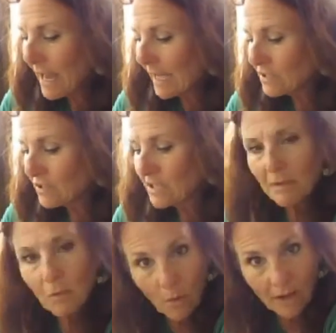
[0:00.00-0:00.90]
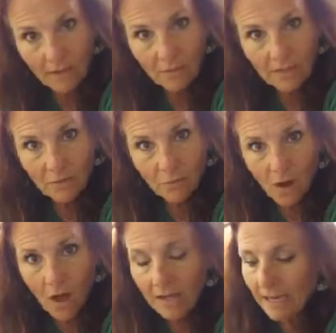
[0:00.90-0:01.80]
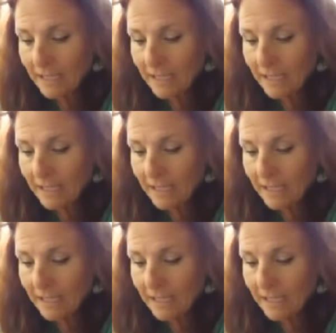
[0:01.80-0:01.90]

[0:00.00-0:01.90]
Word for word: And so it's going to be weathering the rock.